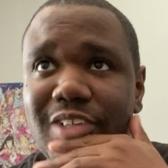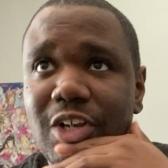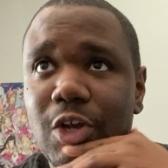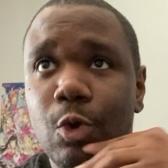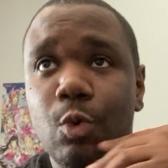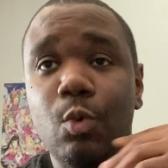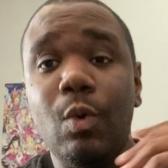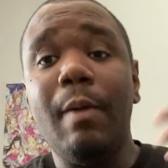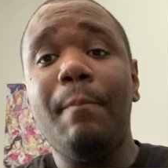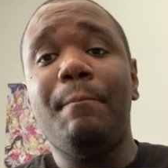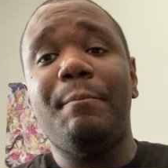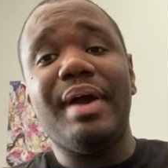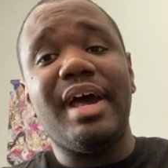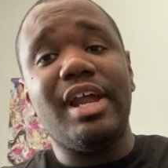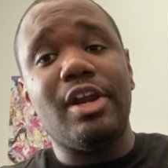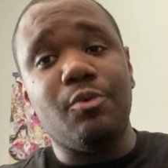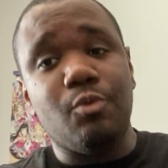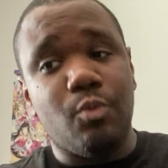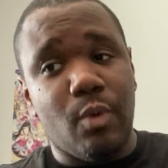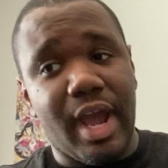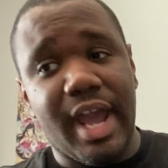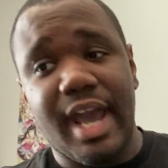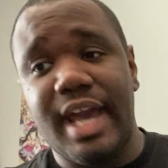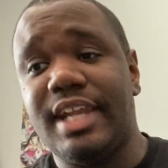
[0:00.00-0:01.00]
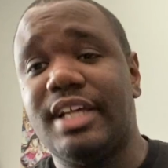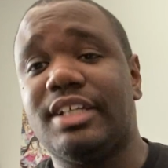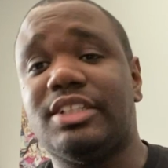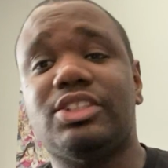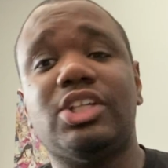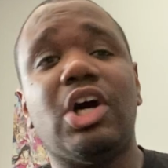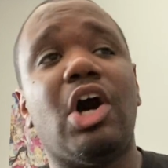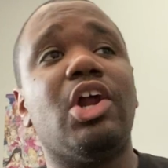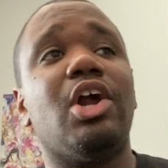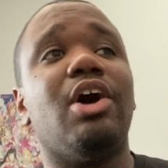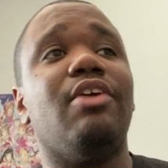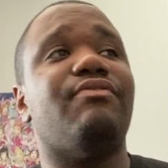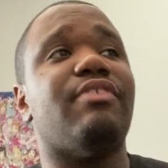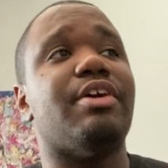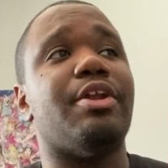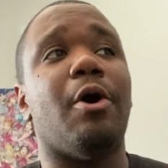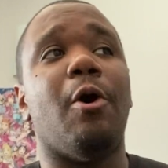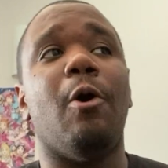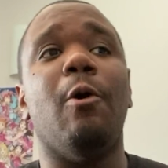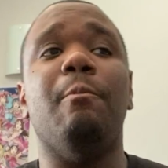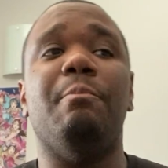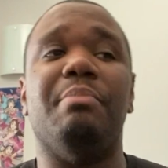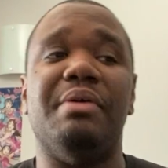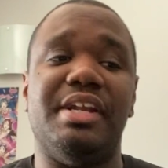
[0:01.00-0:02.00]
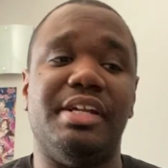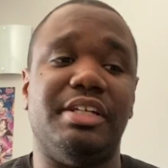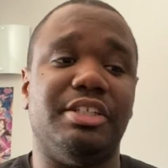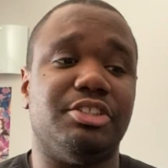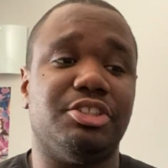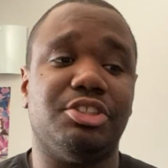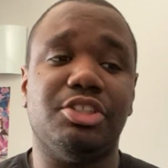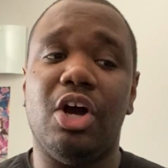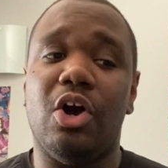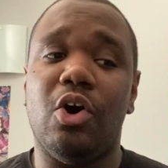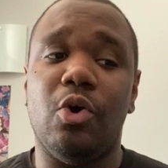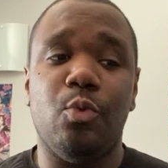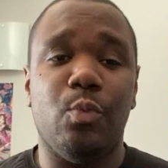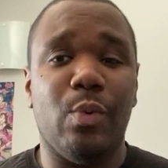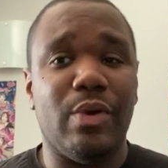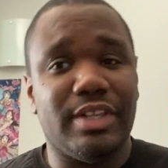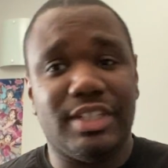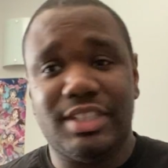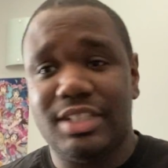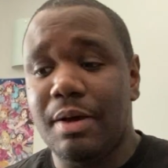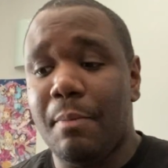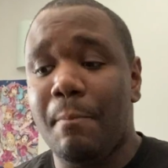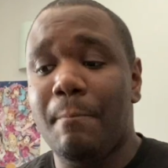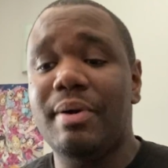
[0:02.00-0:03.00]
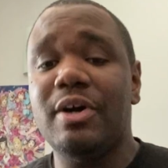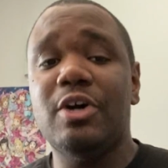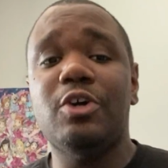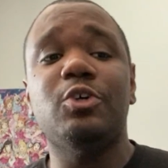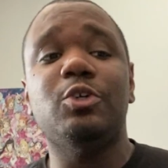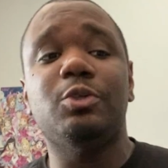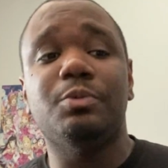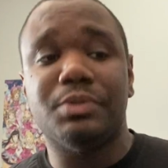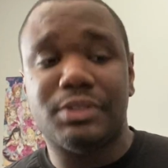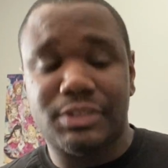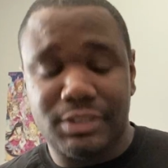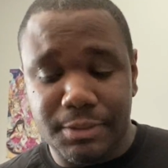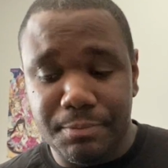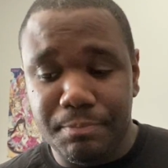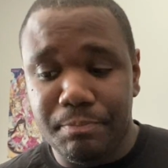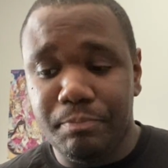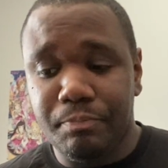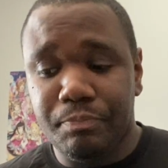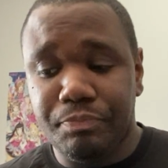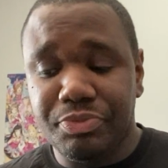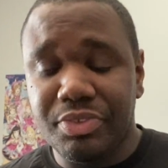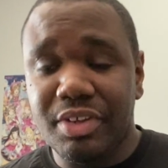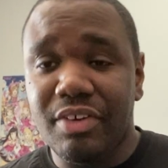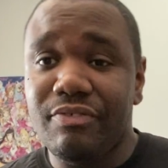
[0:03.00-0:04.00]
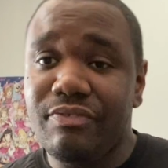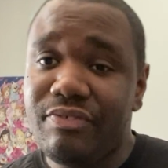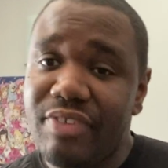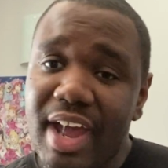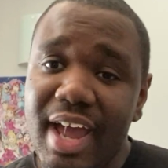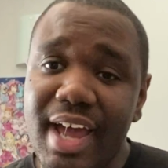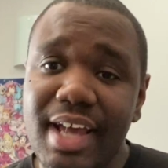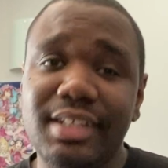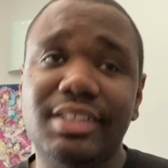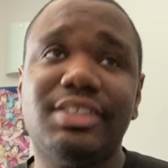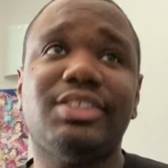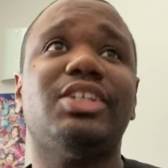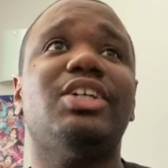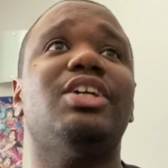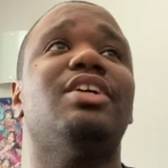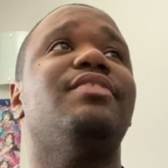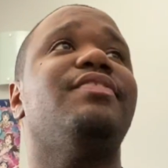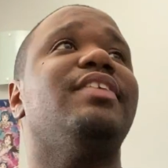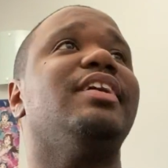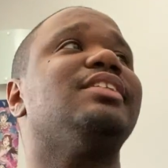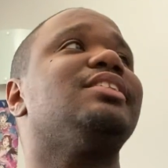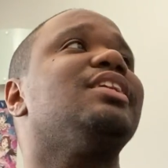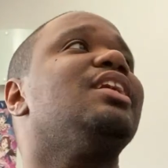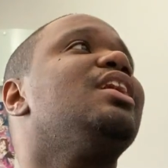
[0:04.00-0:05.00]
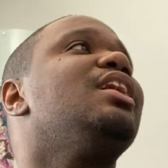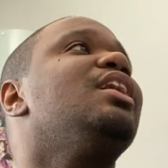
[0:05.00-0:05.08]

what better way to start off an opening show with some boobs? Fan service.